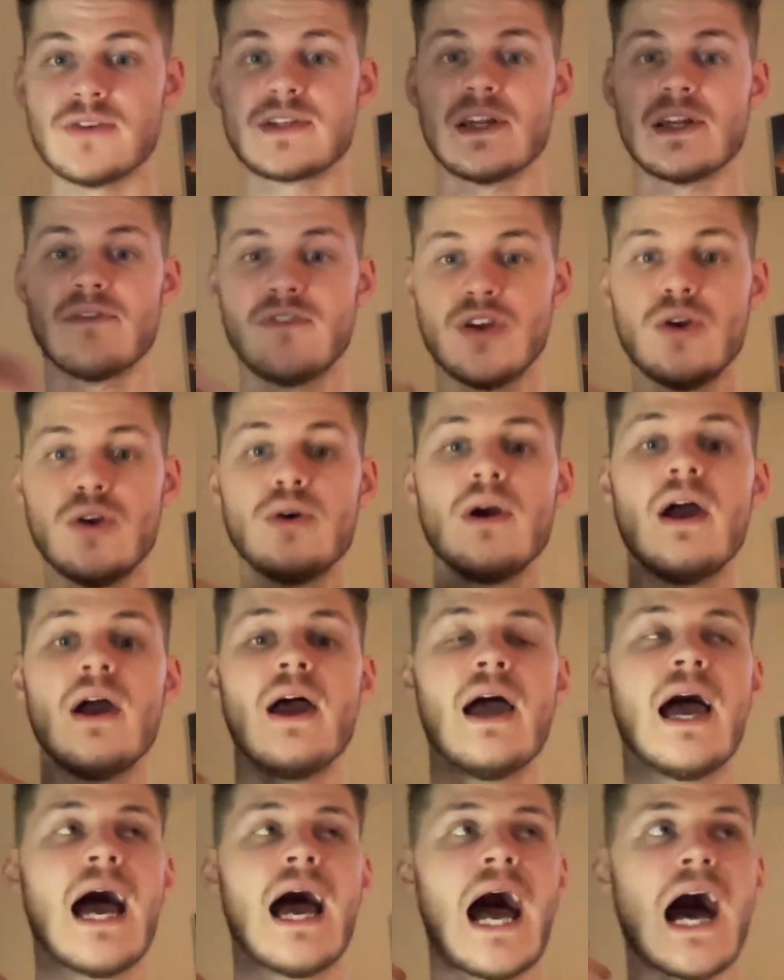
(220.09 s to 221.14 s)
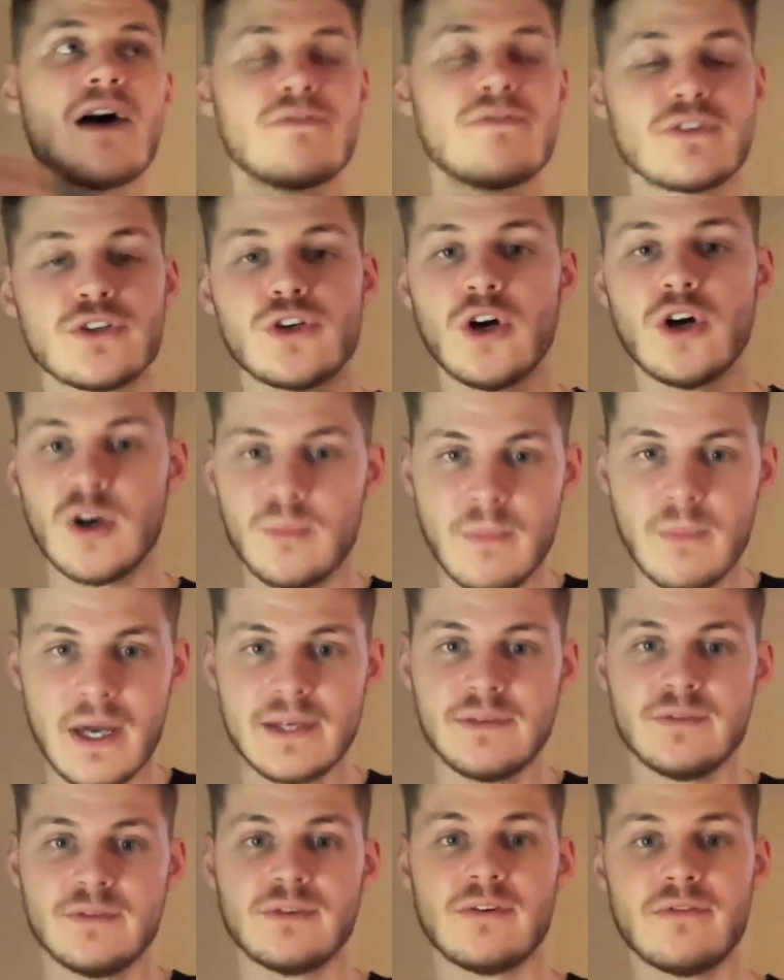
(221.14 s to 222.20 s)
And if you haven't got many
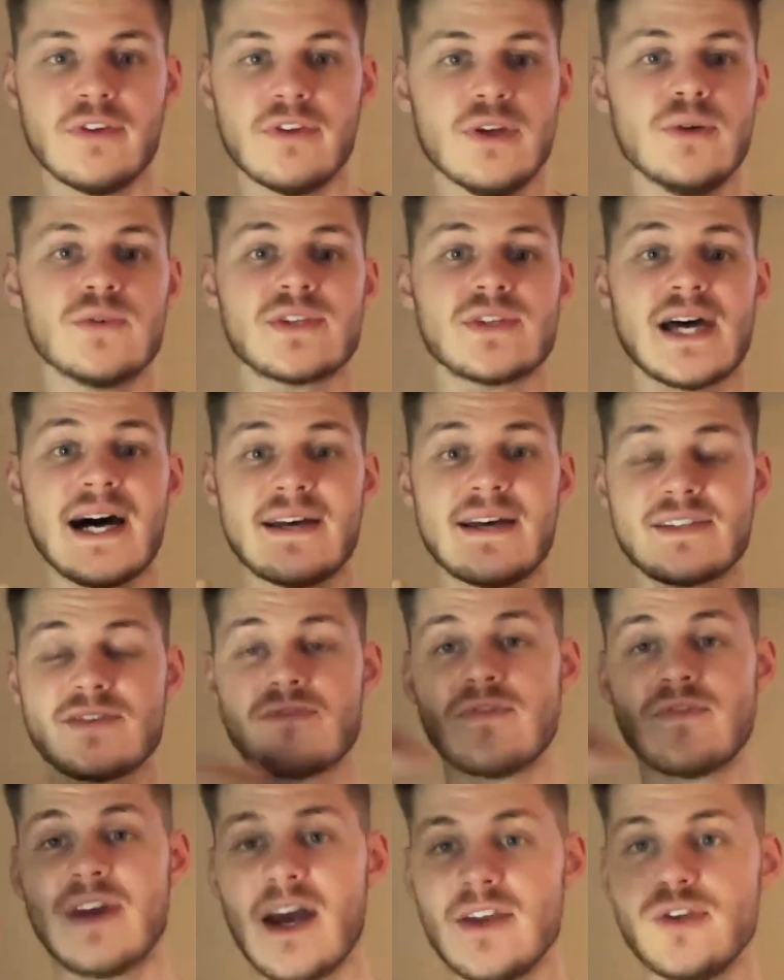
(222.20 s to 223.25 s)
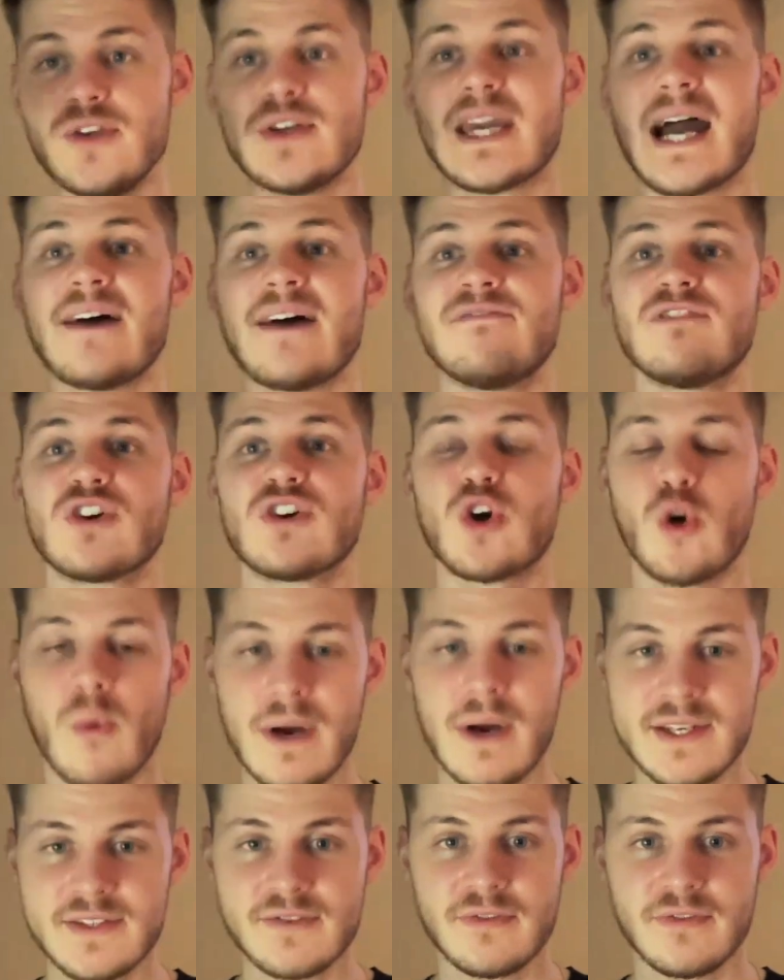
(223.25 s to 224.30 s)
reviews as of yet, you can
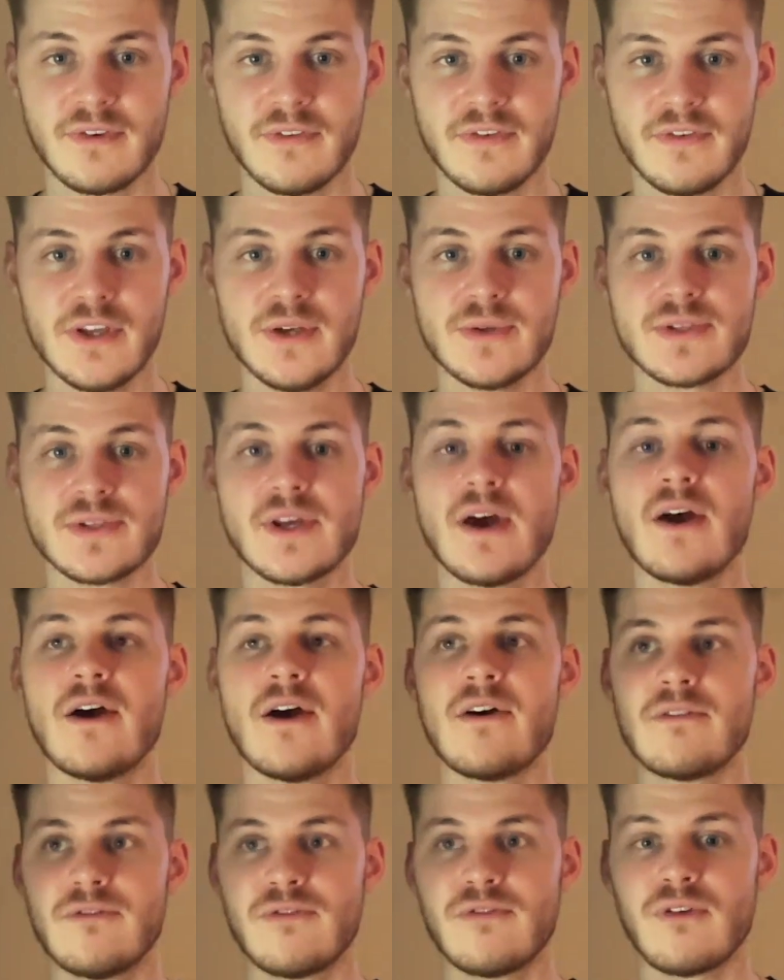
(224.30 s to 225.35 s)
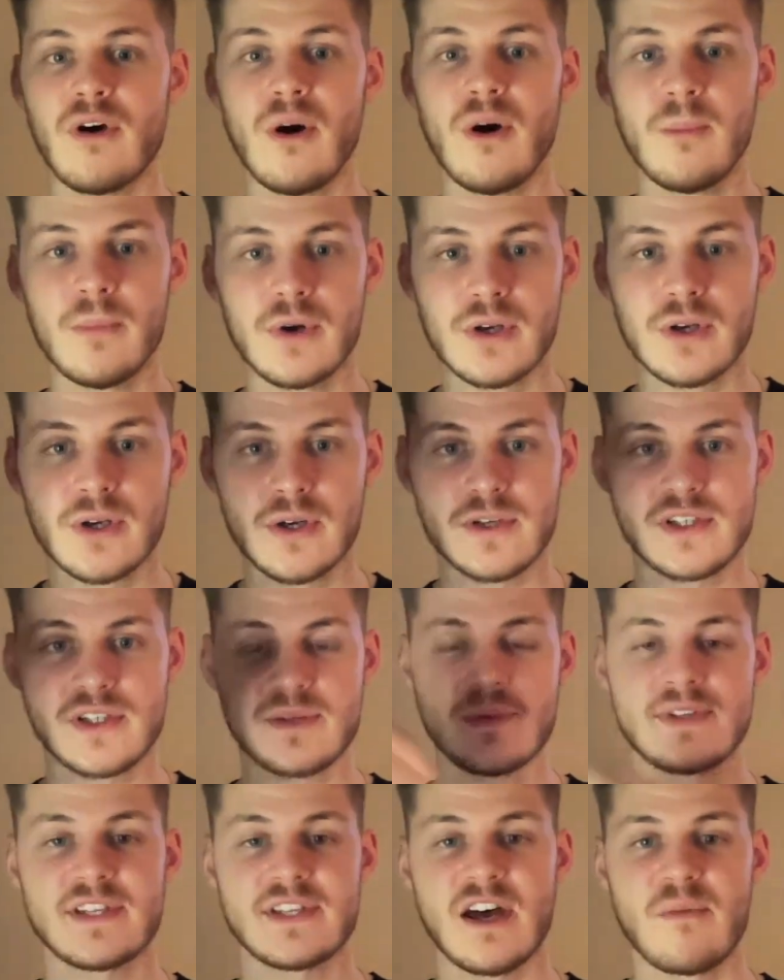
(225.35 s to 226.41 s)
request reviews from
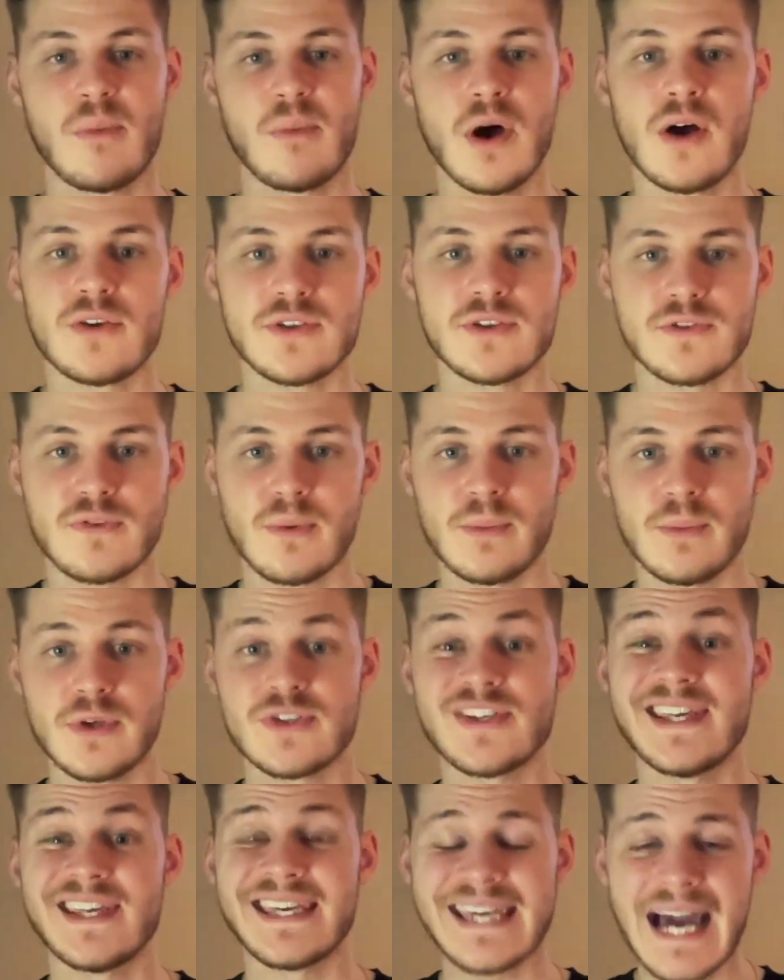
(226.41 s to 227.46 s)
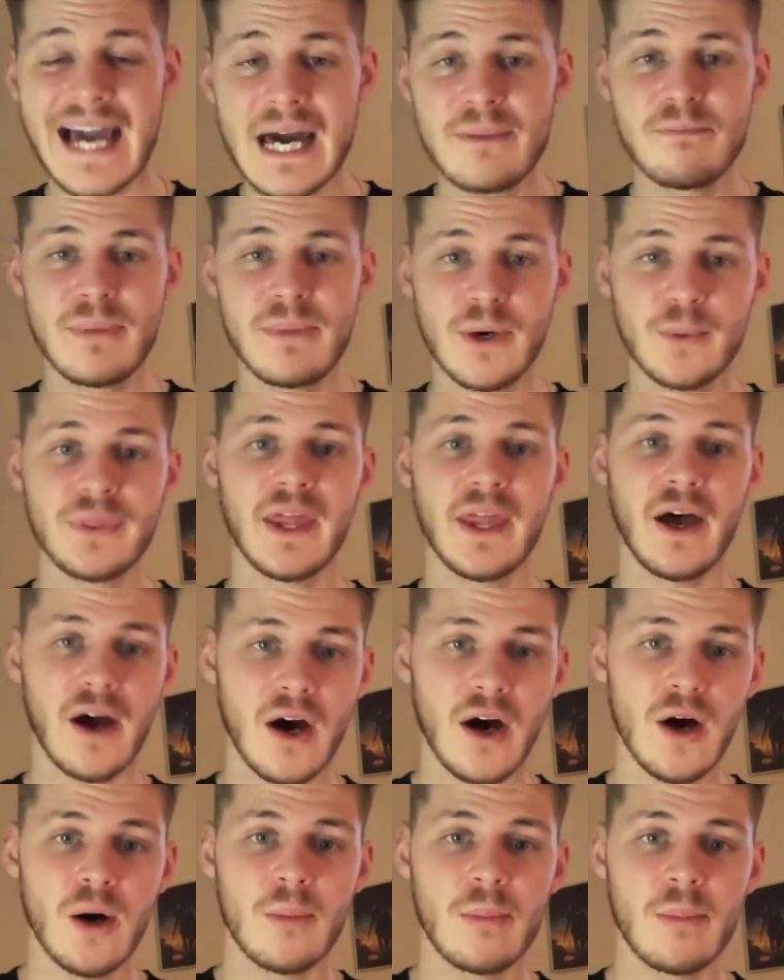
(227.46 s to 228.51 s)
customers that have purchased from you. So you can build that up.